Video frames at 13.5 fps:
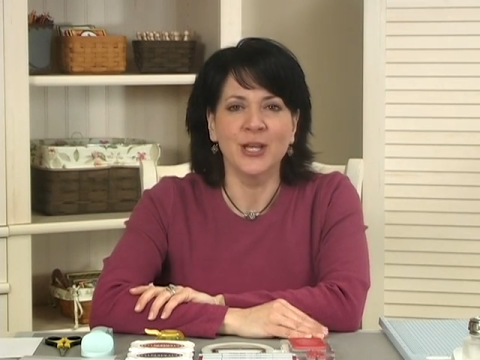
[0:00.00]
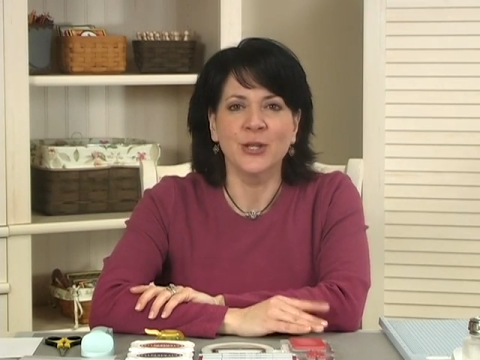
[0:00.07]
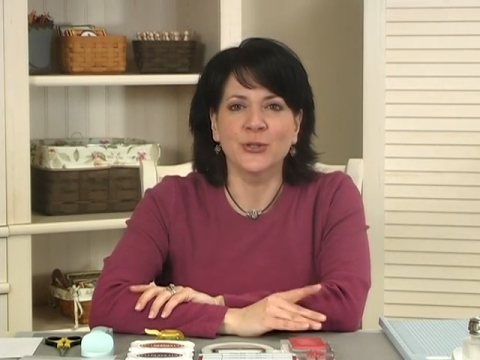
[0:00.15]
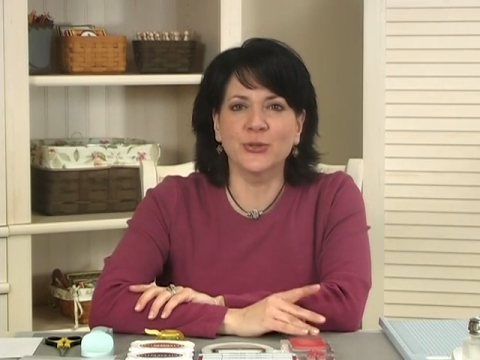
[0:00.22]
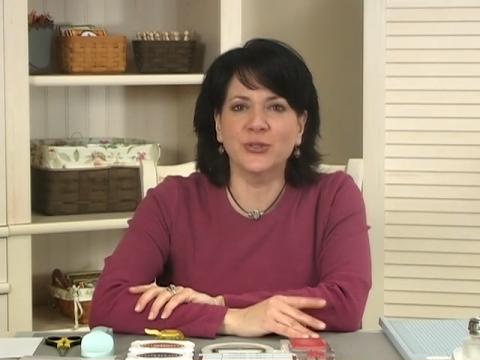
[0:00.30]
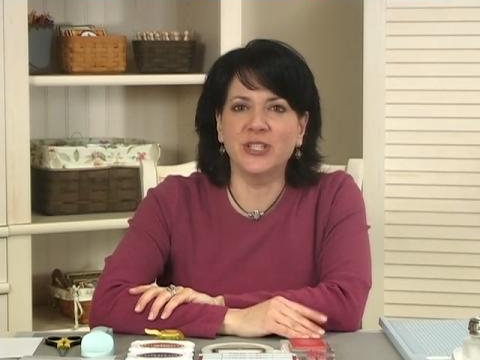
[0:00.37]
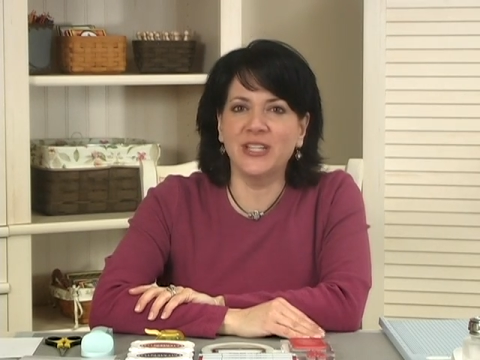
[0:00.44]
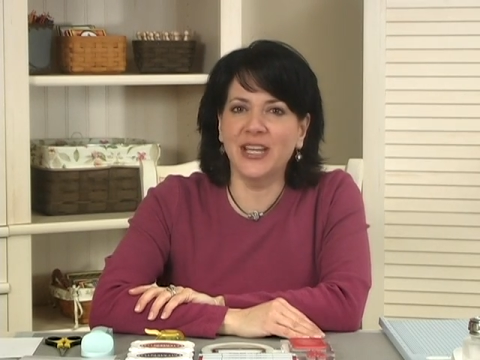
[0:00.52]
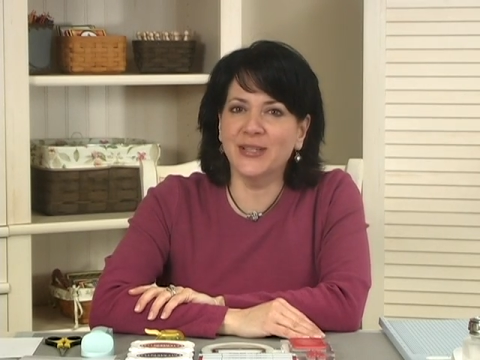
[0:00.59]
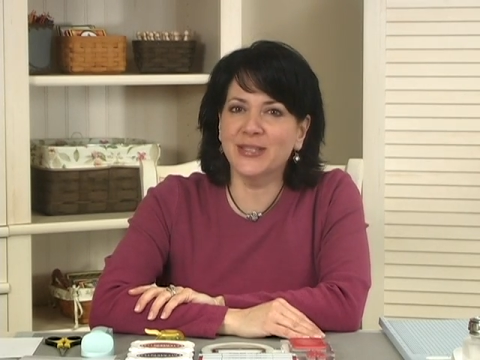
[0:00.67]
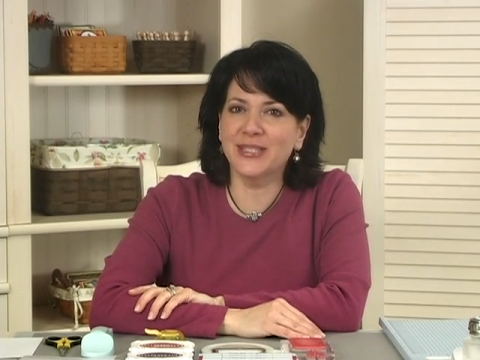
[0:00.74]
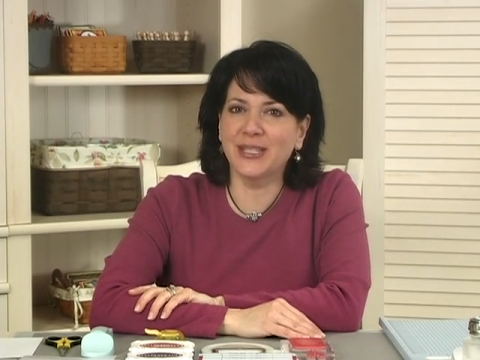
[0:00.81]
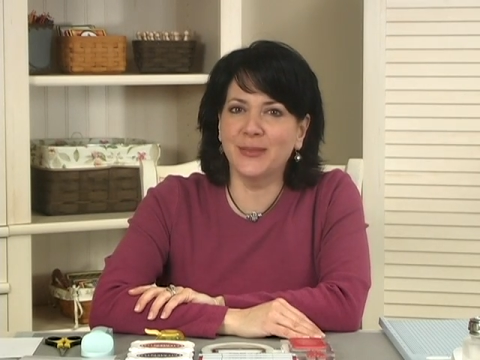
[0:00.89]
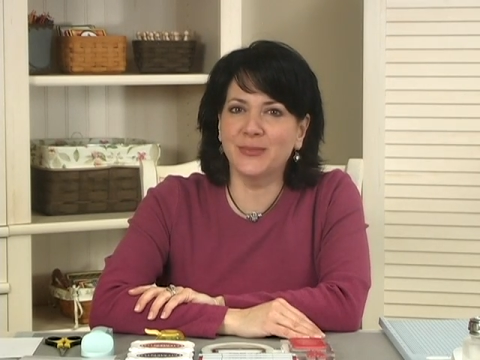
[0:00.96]
So today on
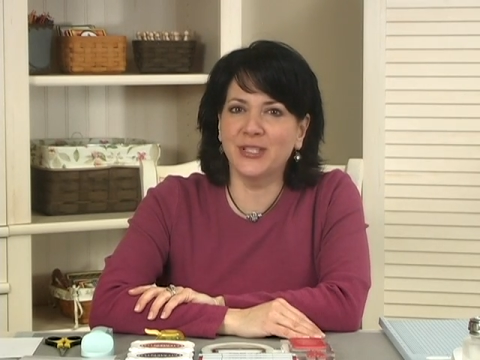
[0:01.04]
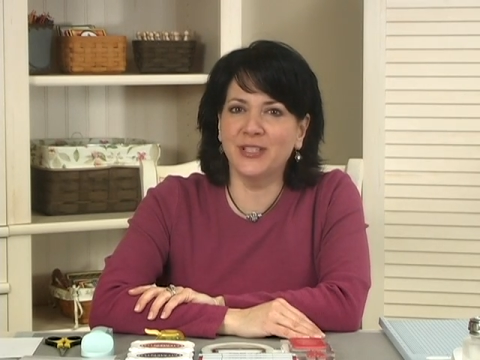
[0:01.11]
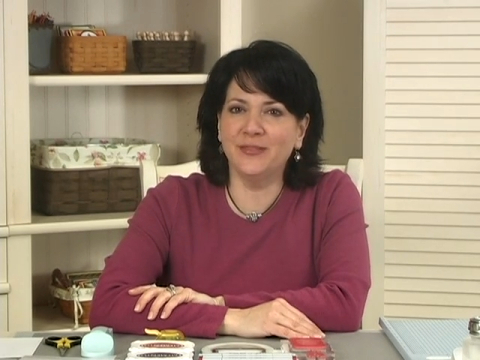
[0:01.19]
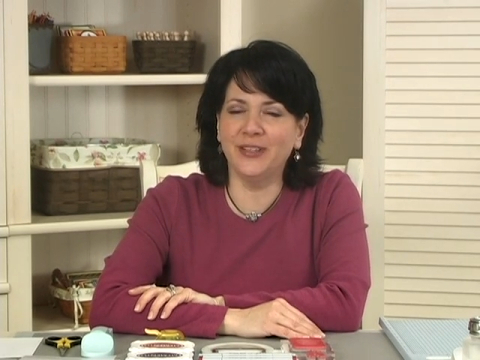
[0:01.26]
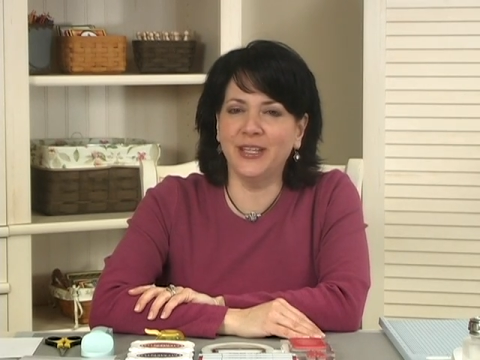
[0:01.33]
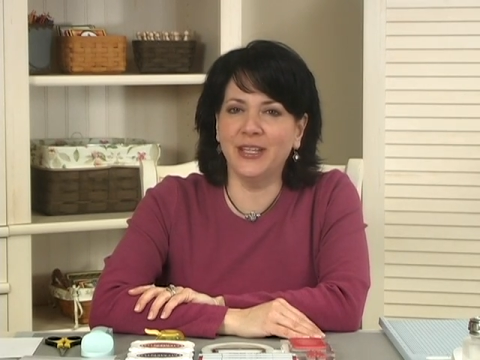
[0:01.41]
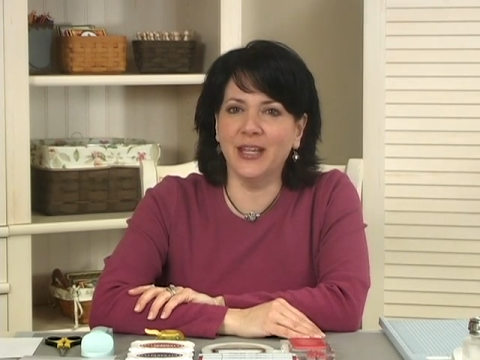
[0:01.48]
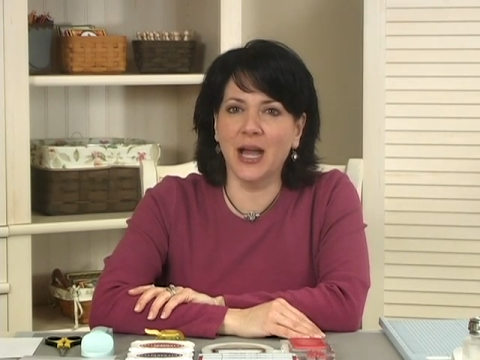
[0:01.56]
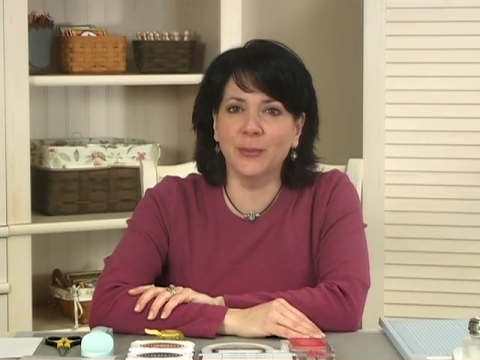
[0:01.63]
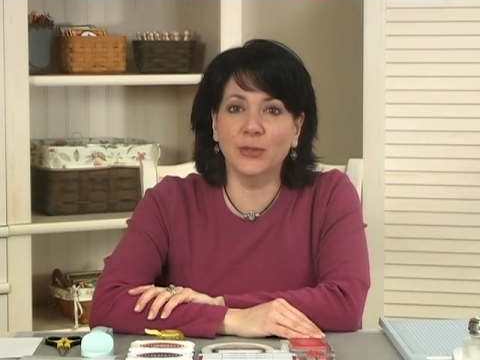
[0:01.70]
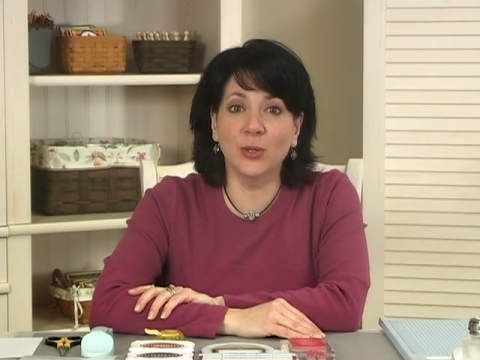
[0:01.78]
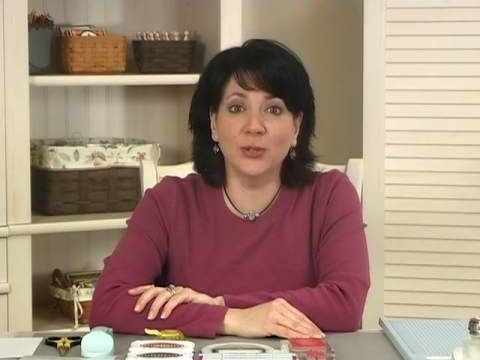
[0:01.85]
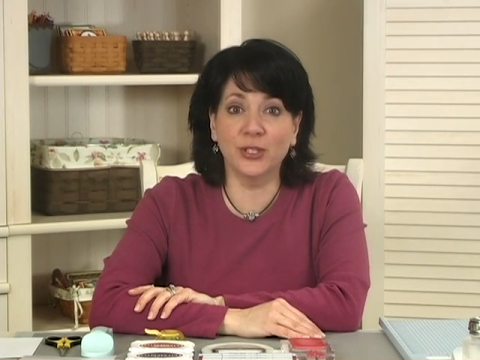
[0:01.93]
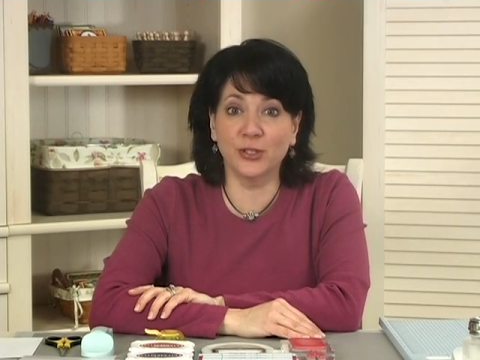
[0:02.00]
Stamp TV, I'm
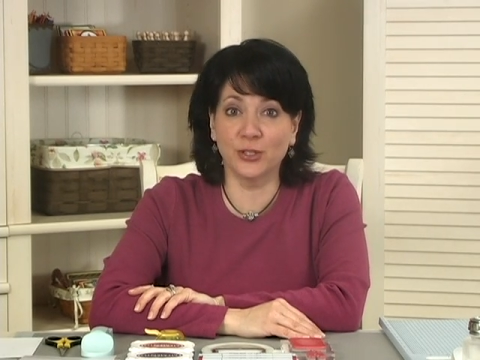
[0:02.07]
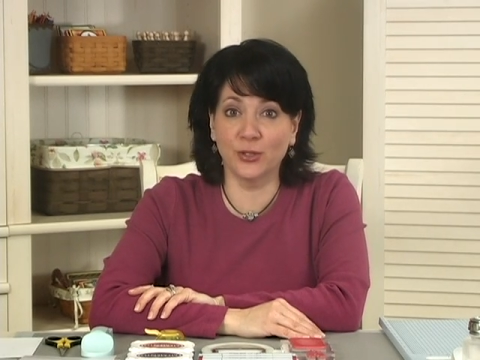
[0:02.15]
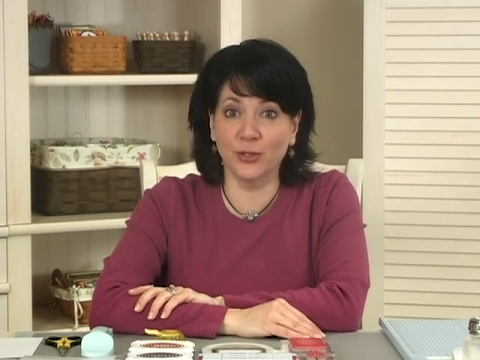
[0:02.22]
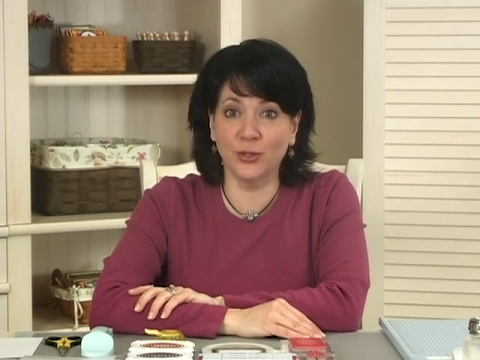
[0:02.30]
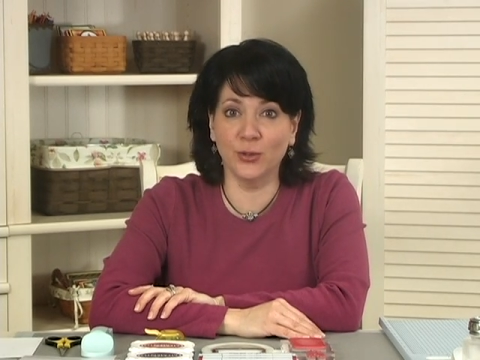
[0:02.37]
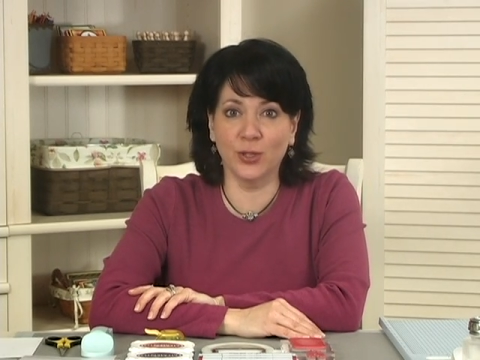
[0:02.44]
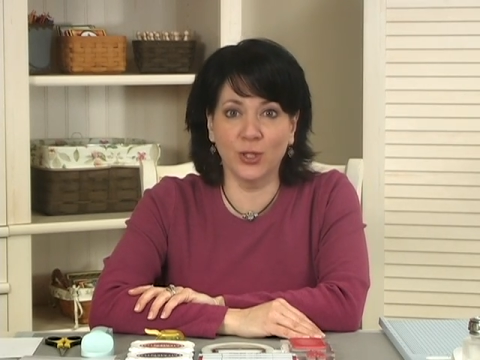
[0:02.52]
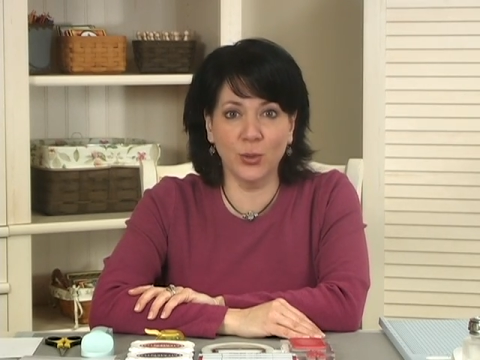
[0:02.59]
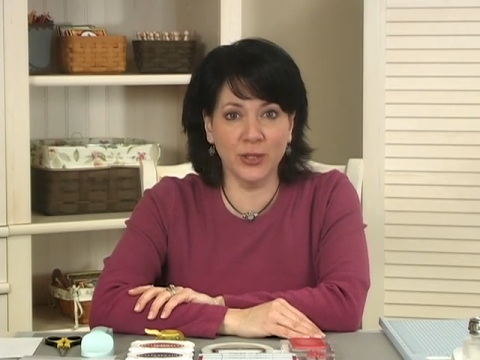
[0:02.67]
going to show you a